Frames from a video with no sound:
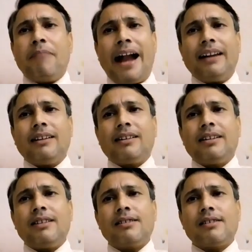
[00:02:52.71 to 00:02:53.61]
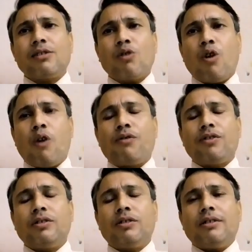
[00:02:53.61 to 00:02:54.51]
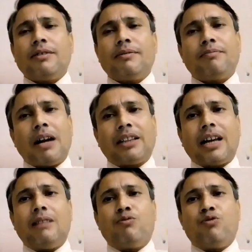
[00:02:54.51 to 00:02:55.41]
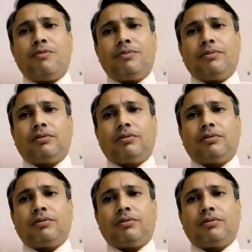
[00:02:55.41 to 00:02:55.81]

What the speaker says: bad conditions of Patalpuram.